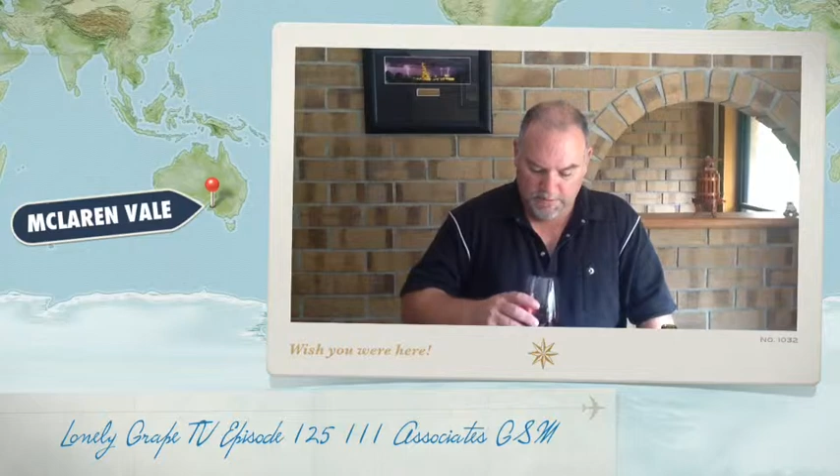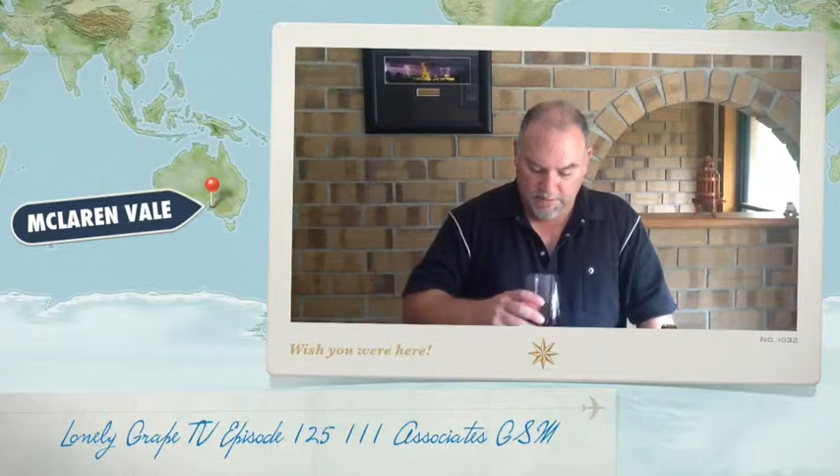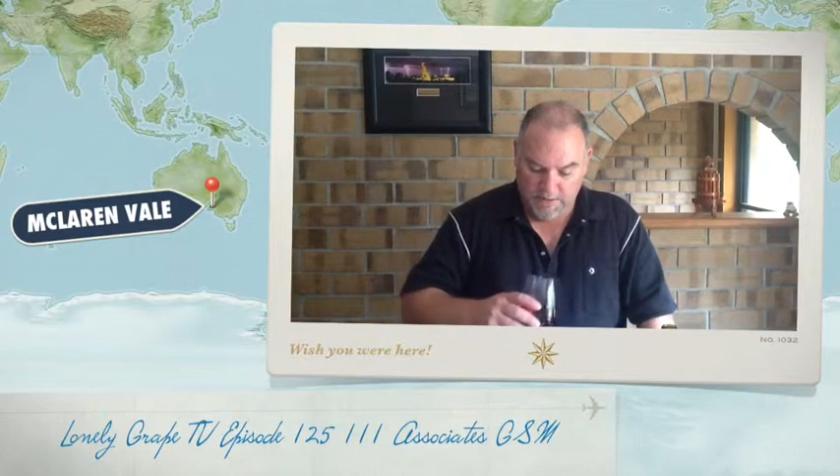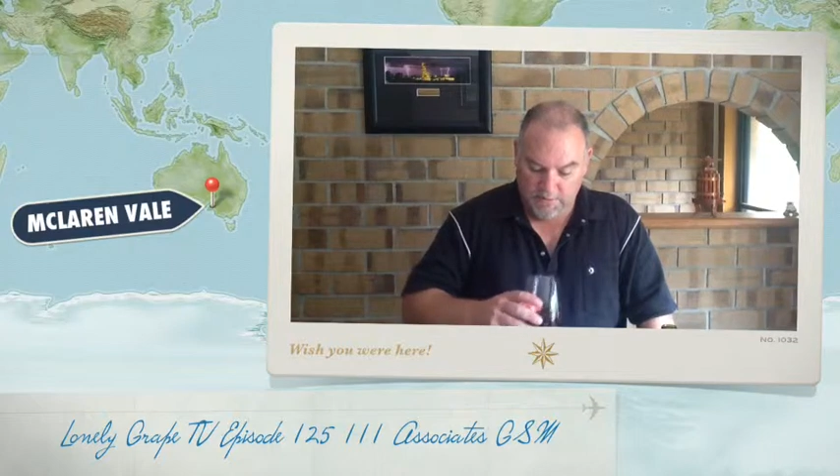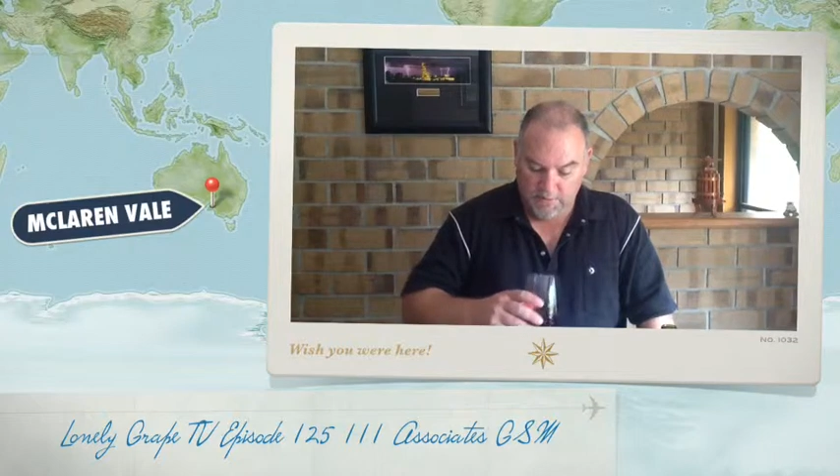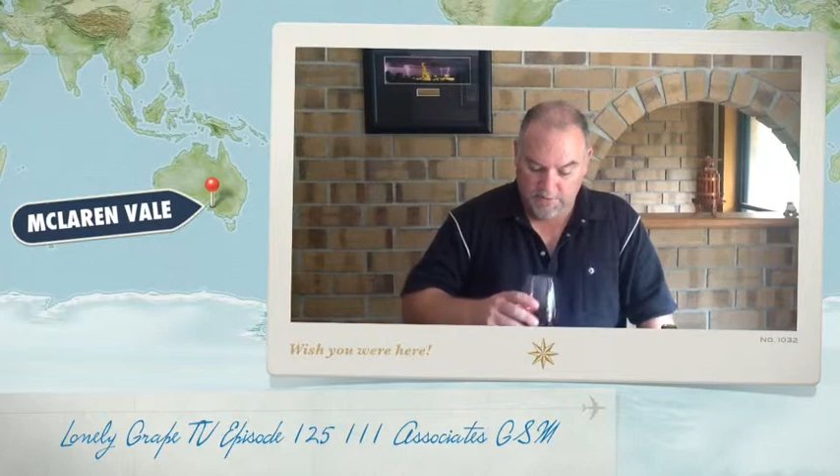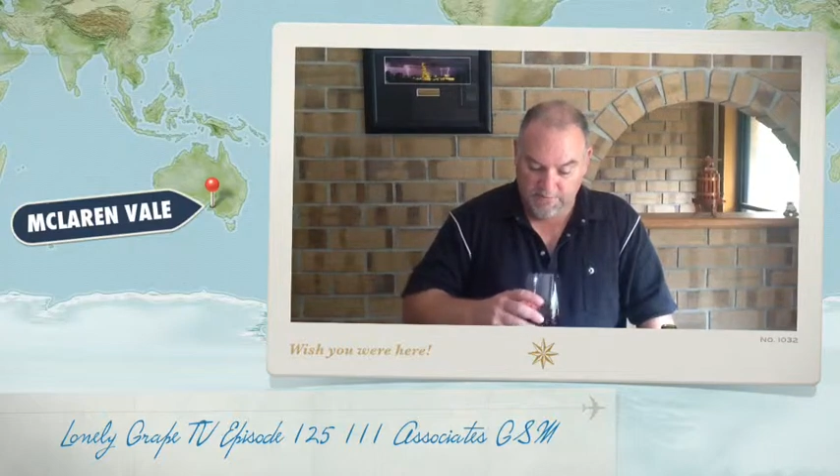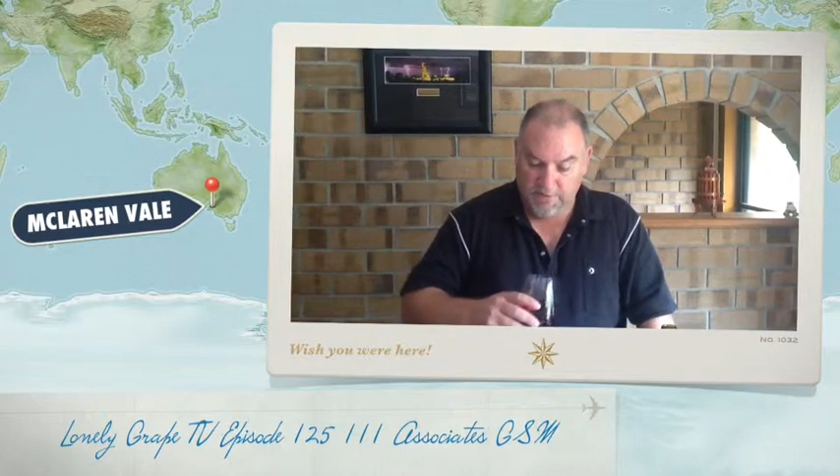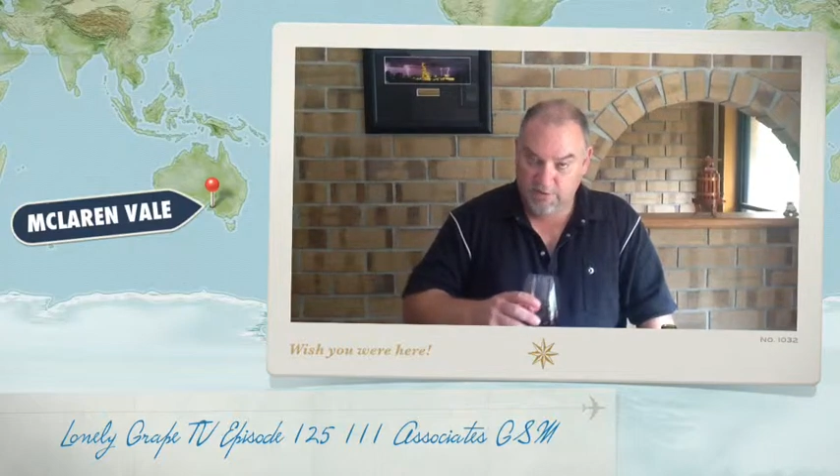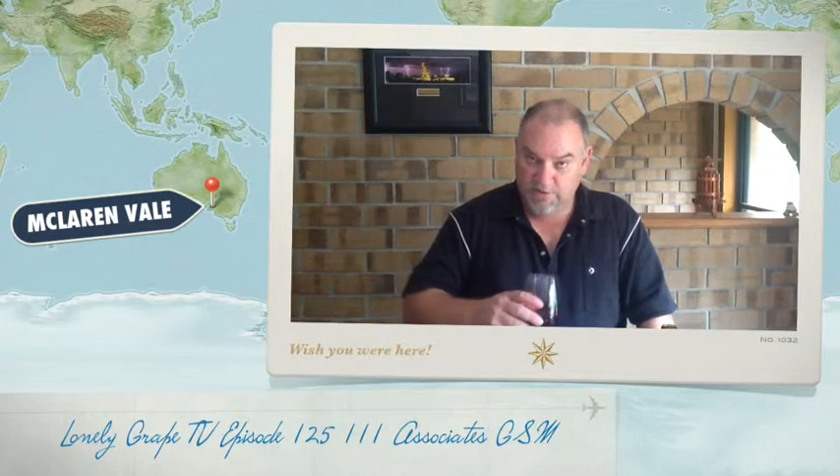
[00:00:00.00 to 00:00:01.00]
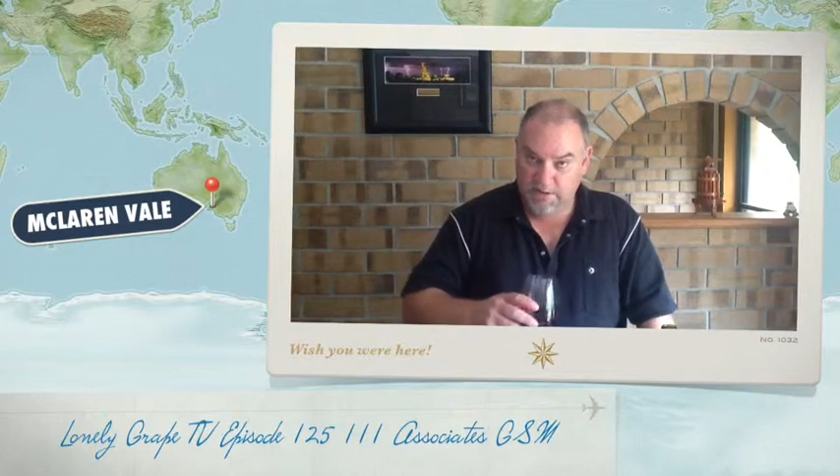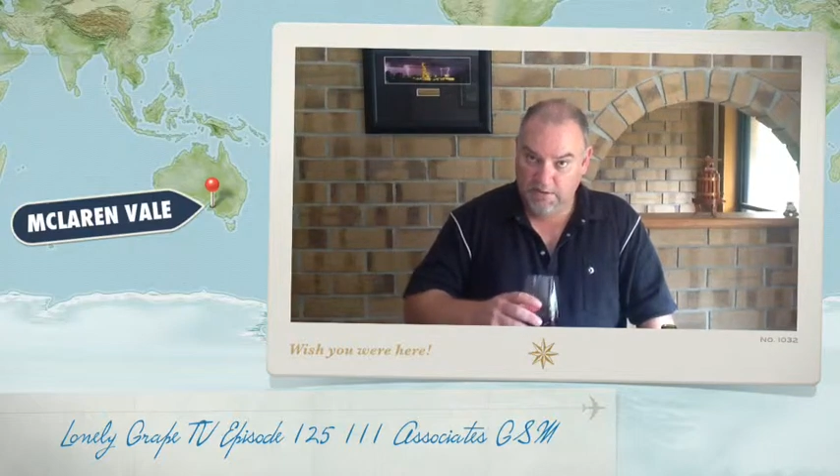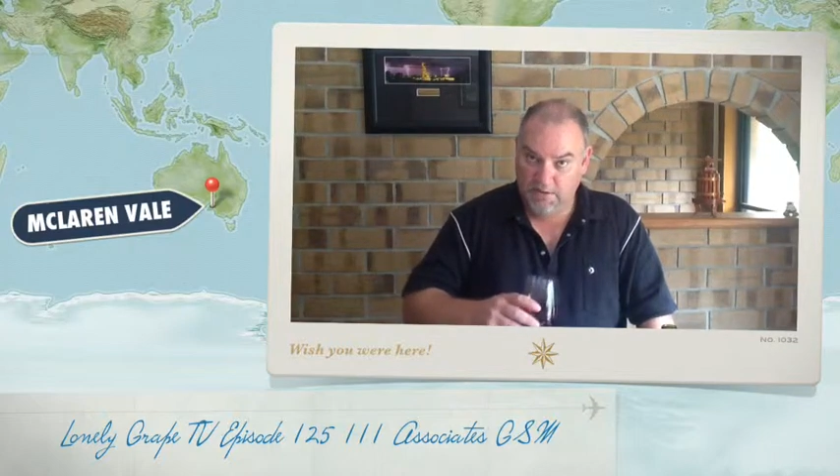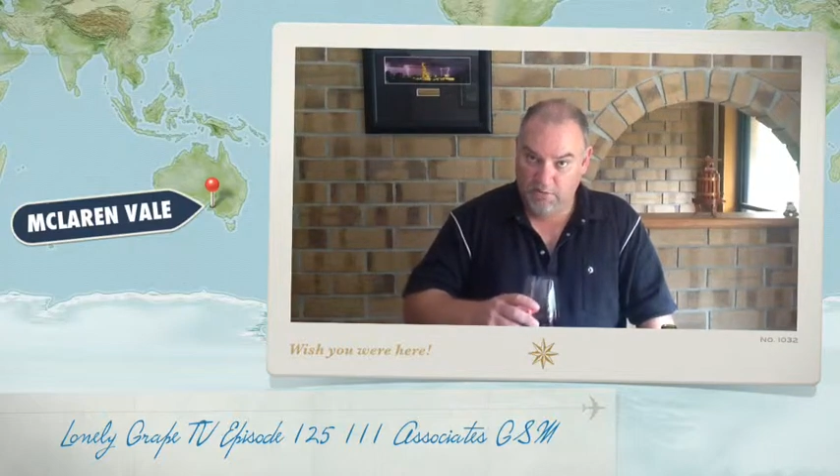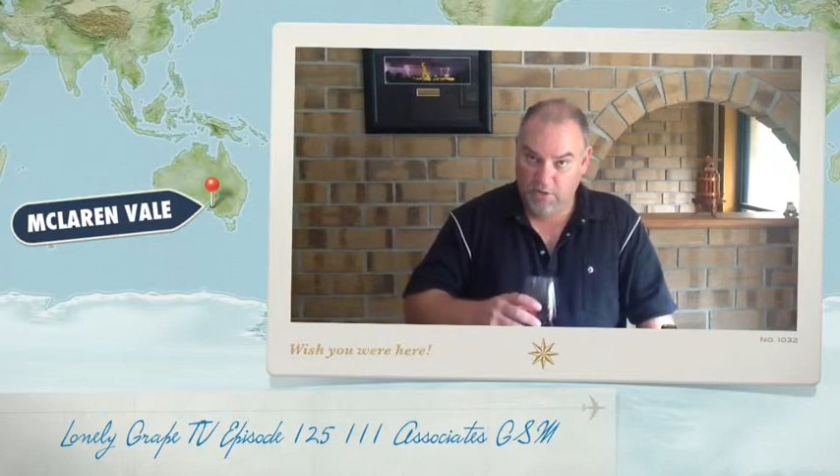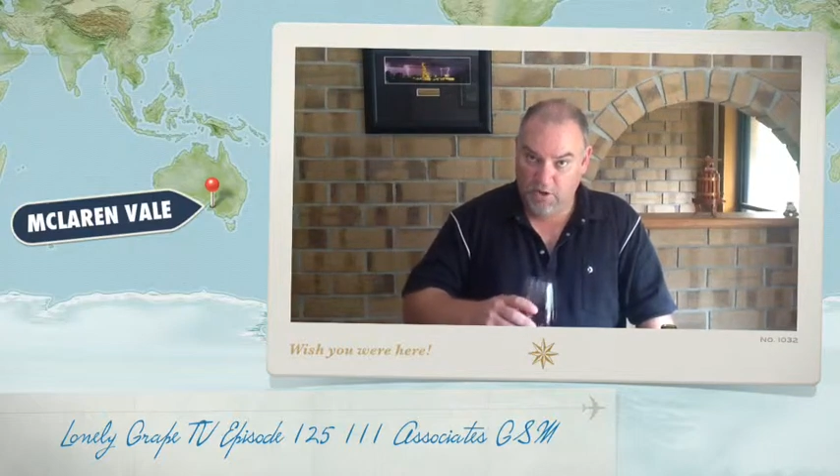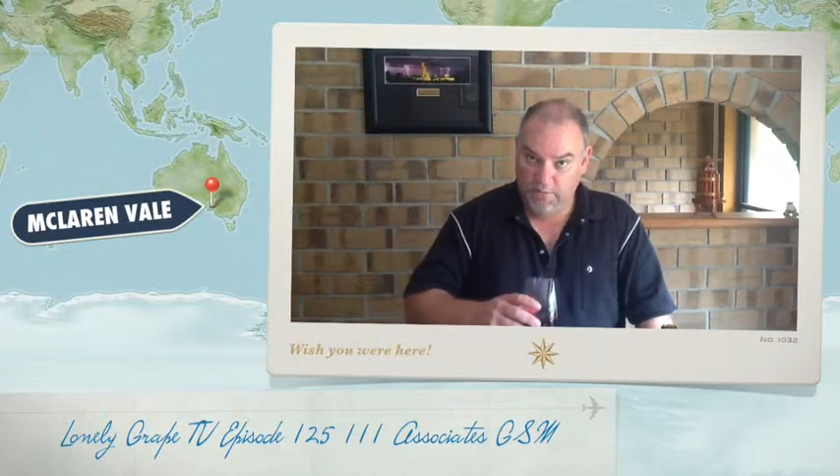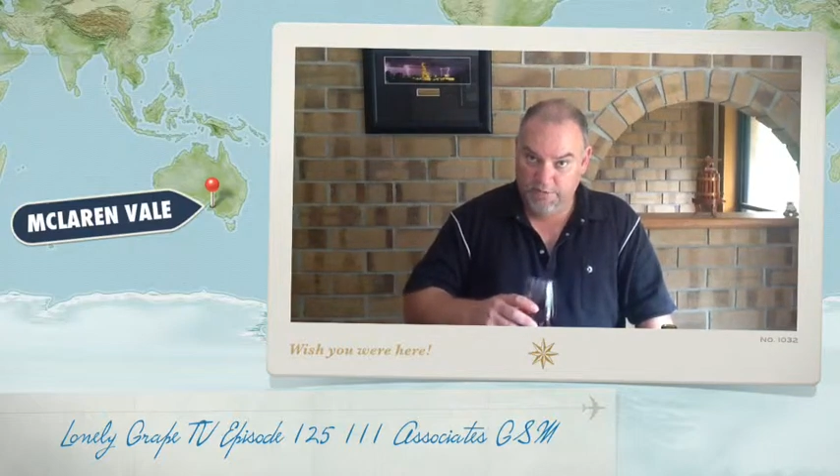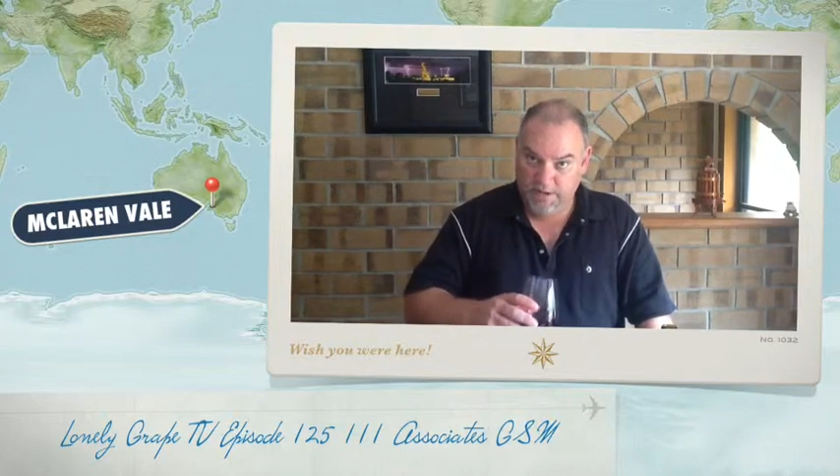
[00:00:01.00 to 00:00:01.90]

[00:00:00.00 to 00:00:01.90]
Getting lots of interesting aromas